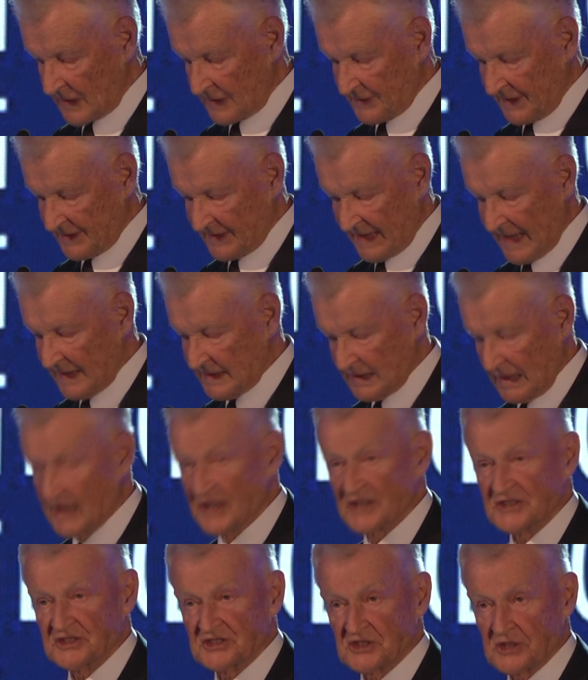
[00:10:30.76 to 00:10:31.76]
that any
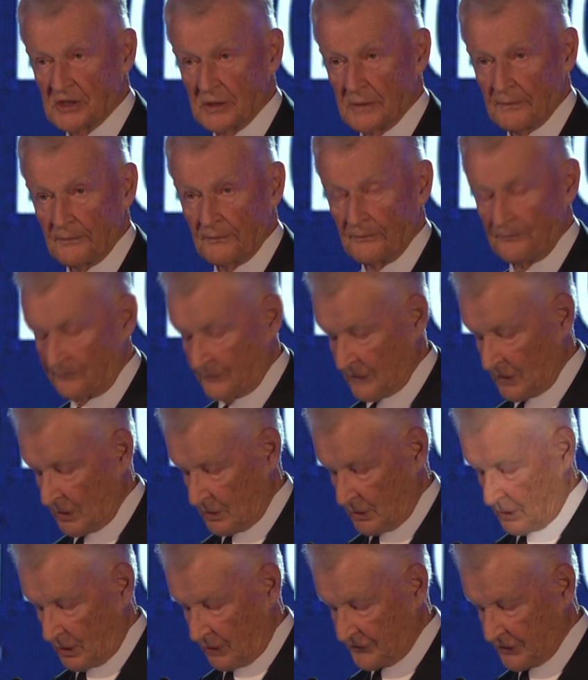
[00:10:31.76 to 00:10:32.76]
list
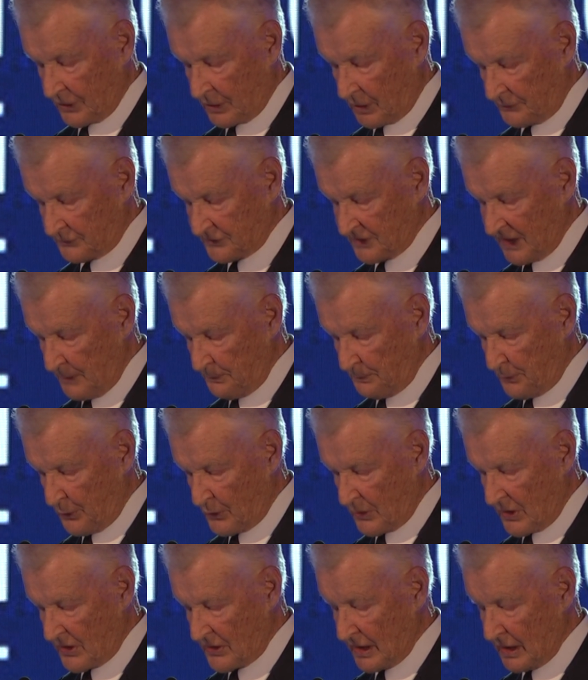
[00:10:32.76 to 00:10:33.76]
of the
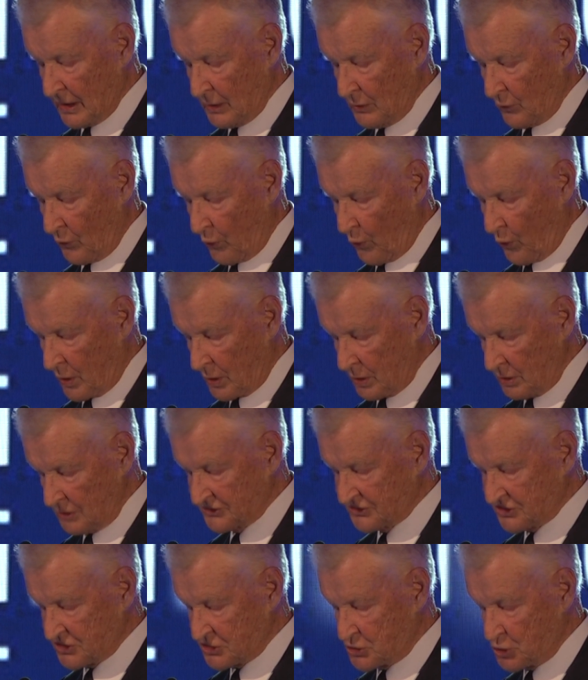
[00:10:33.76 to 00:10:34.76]
contemporary
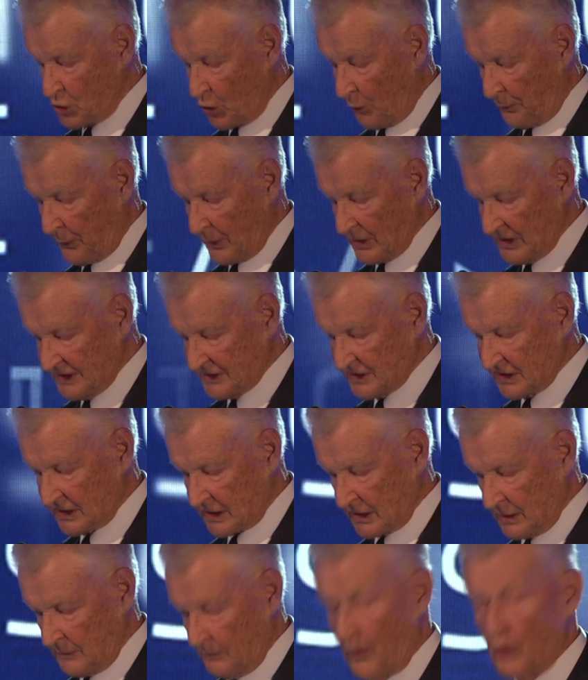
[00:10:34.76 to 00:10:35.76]
world's
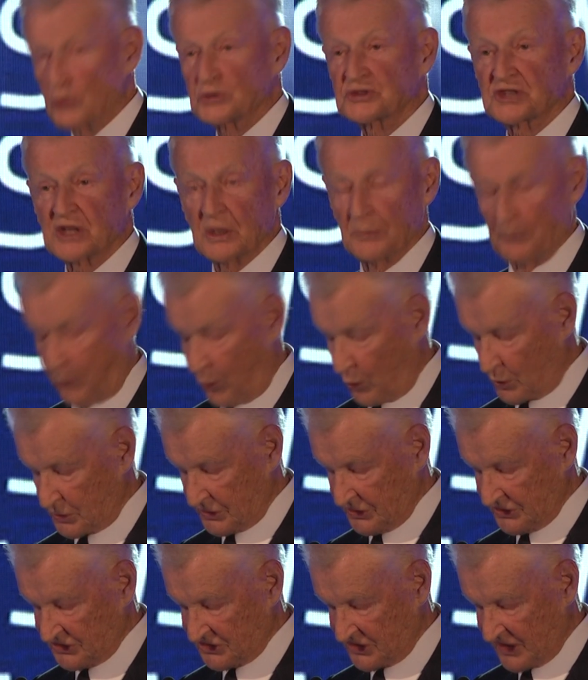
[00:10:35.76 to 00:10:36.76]
geopolitically most
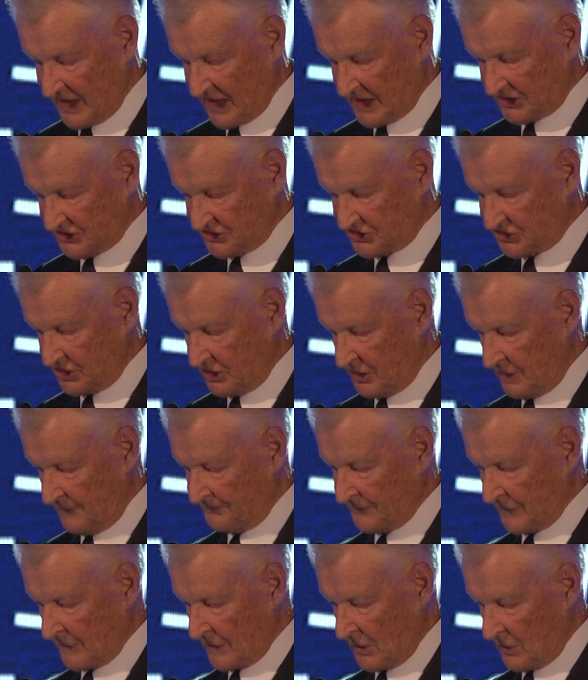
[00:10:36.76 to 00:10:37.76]
important states
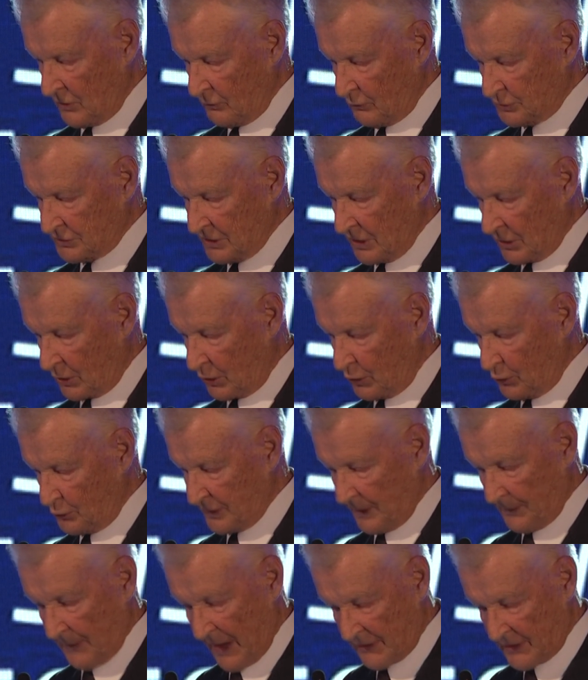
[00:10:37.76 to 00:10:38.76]
would
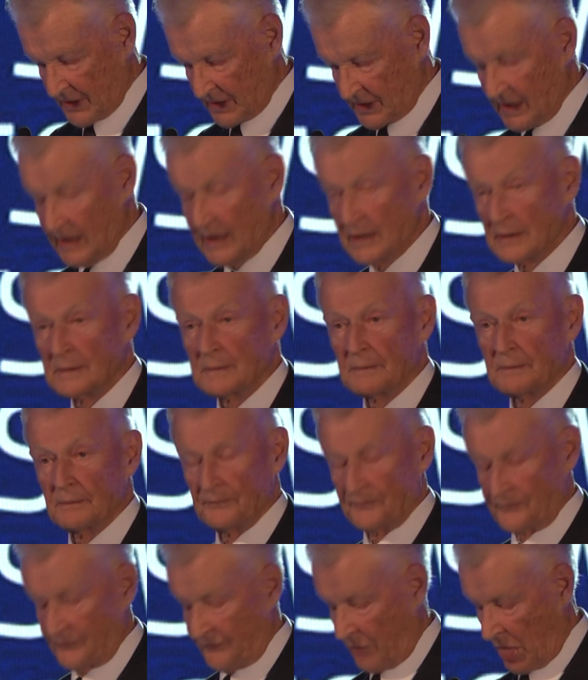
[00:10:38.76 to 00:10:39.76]
include America,
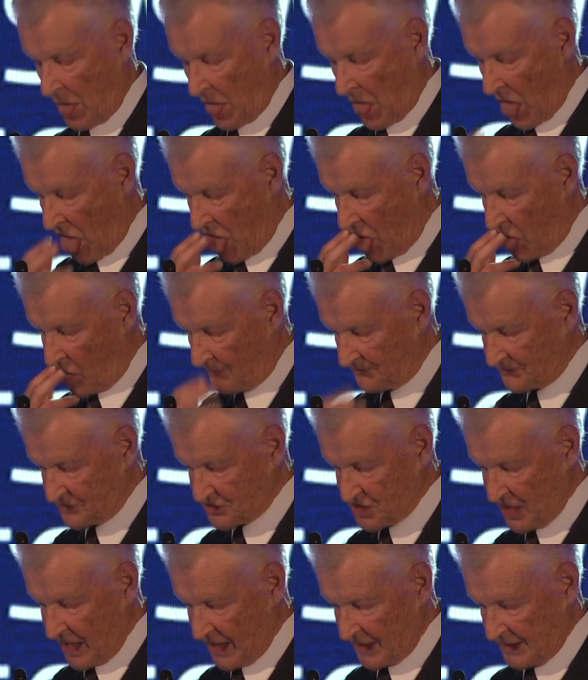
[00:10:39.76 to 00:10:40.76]

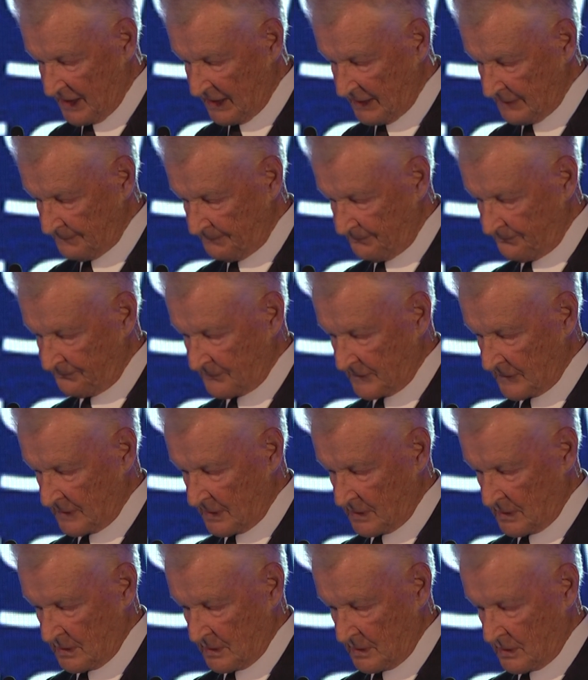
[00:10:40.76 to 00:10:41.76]
China,
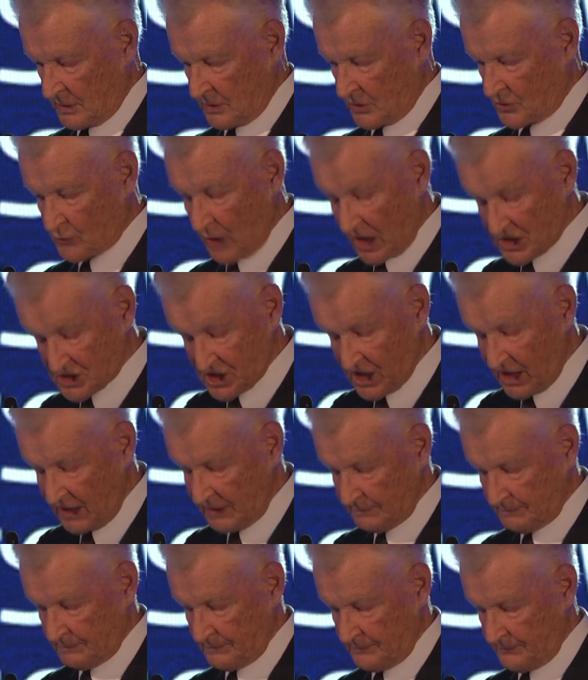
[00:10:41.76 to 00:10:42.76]
Russia,